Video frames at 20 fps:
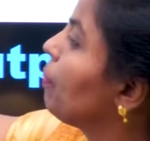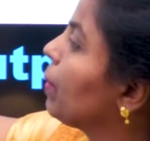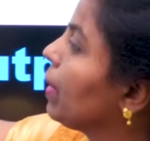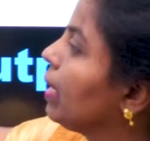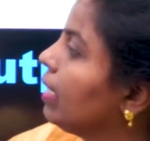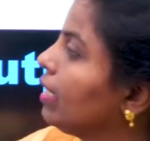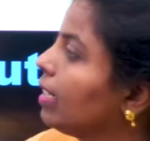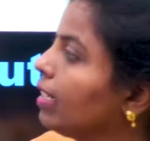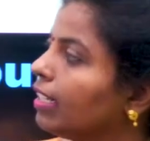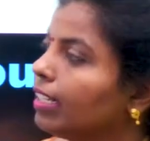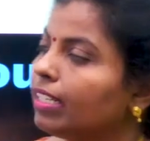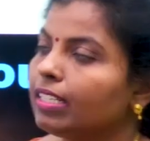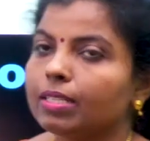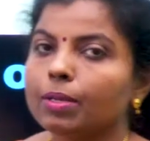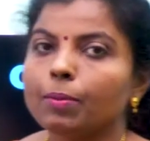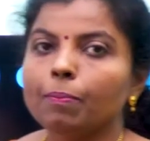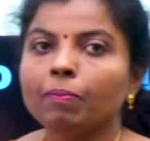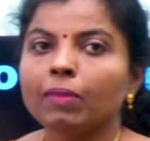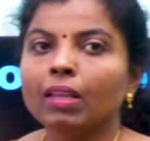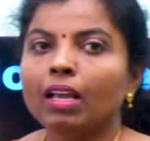printed it,
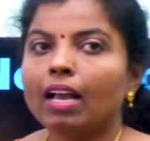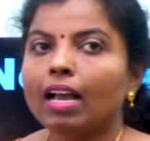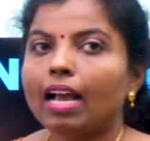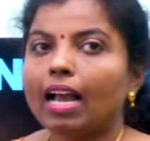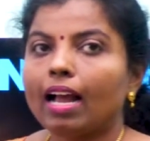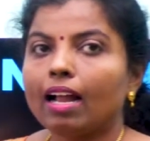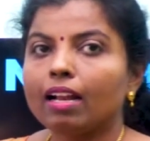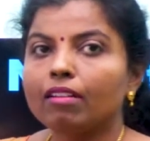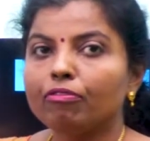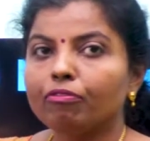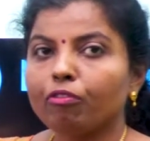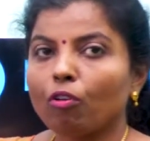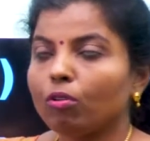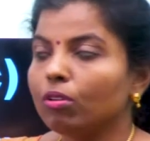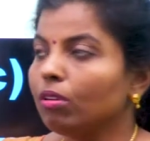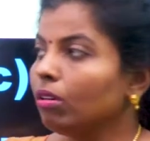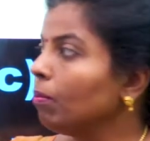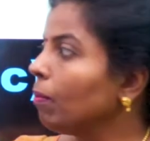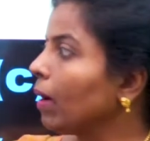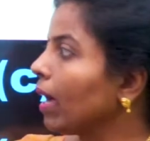and
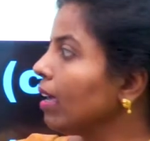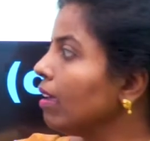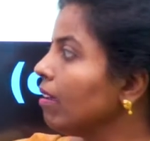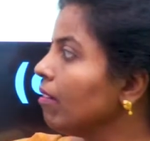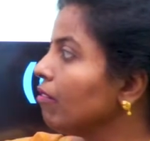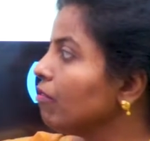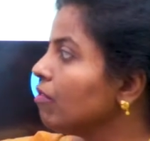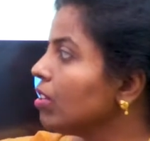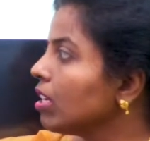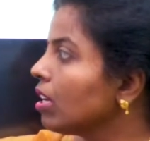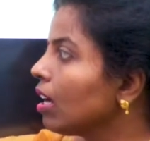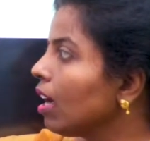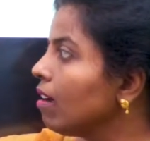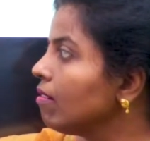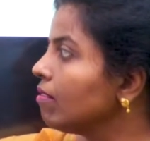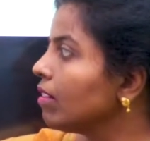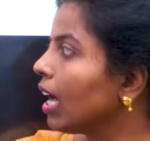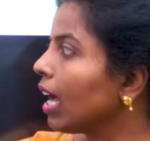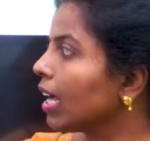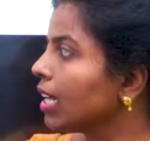followed by we
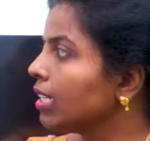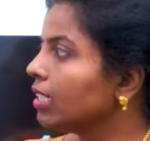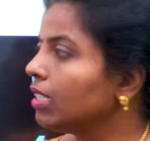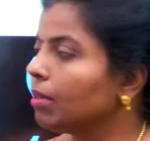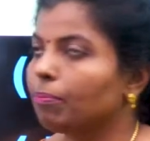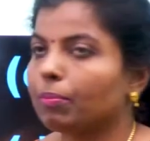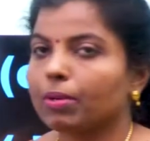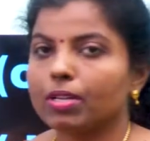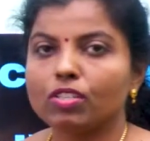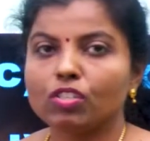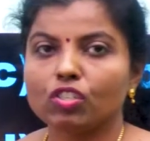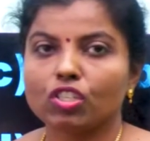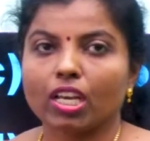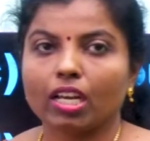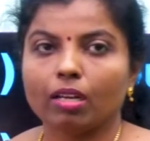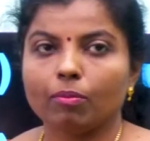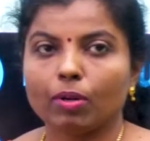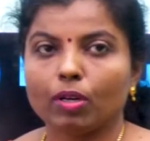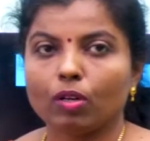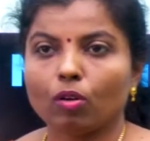have another print
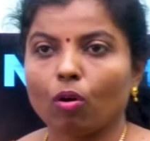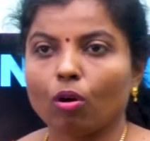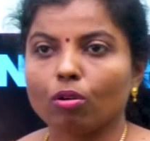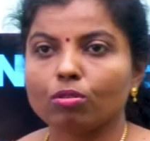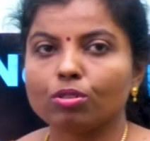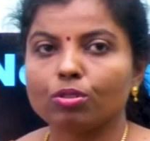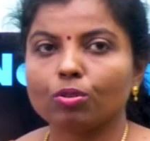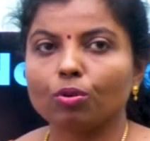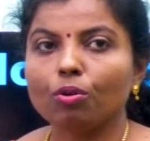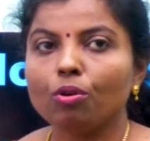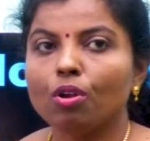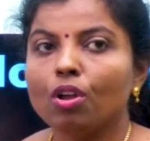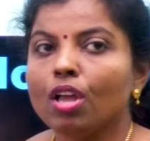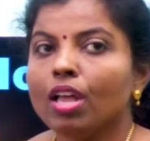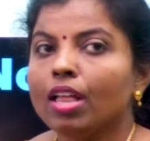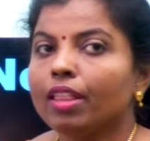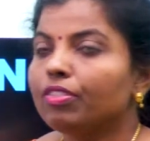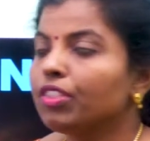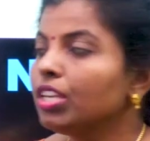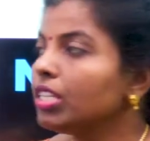statement also.
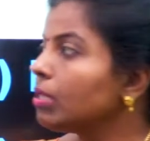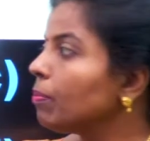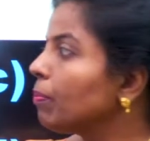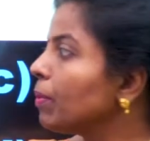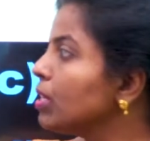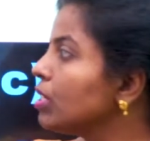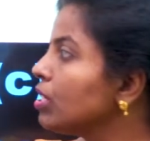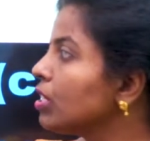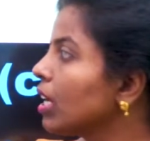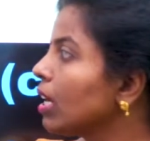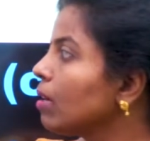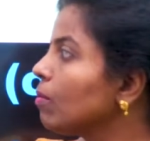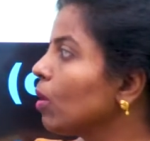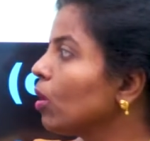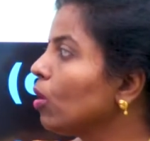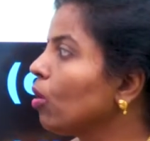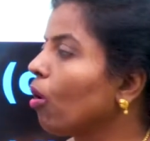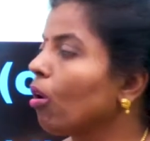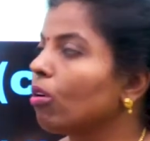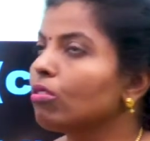This print
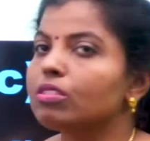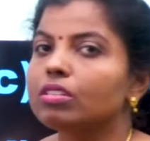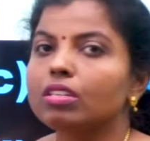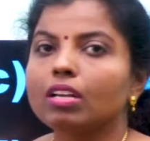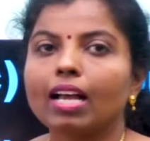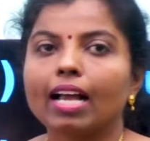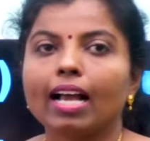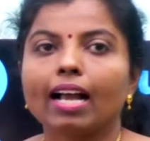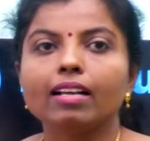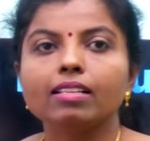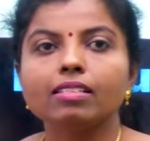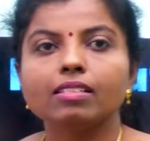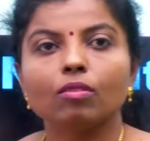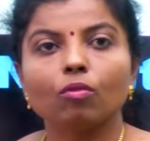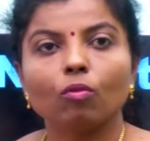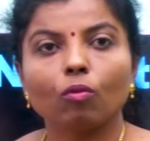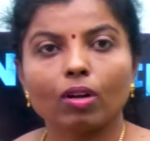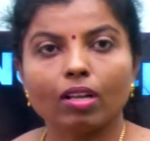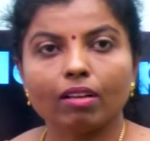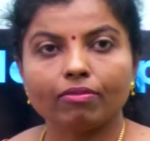statement also has
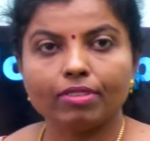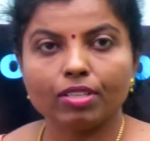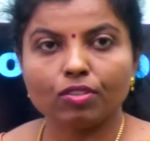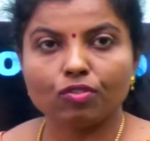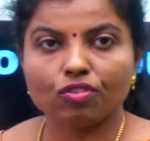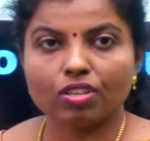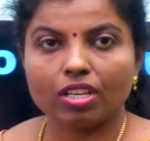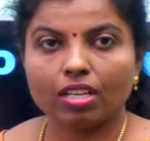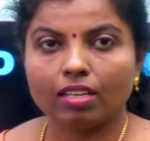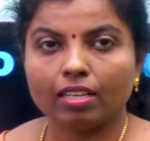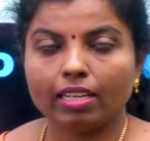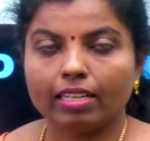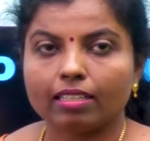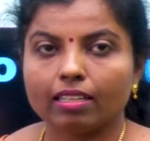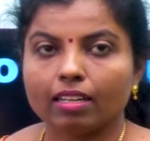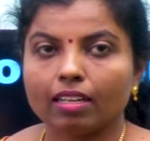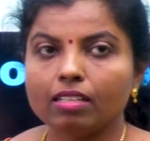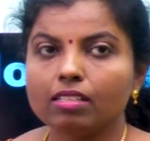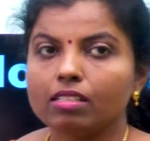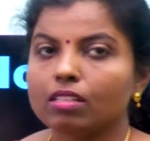one of the string
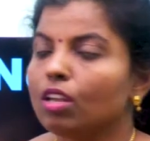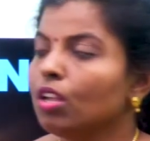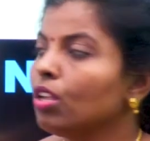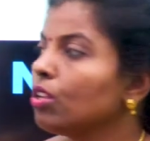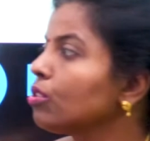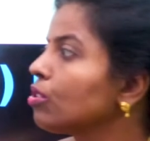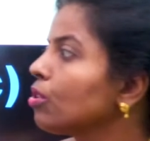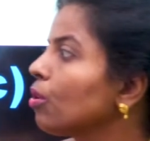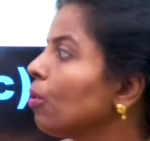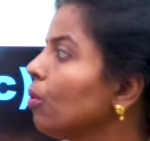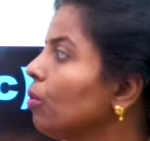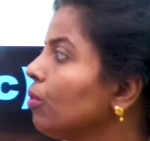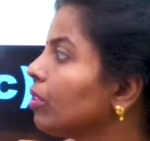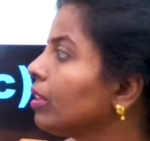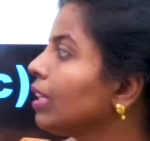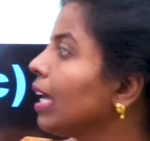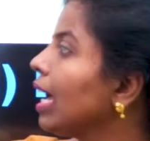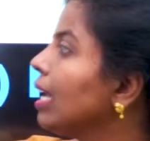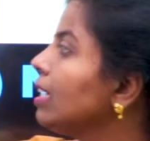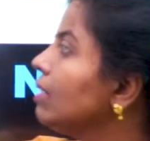literals,
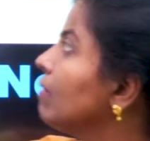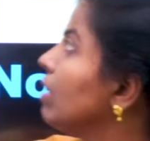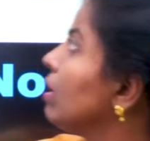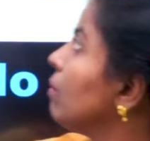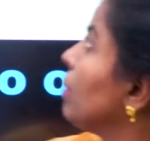so that will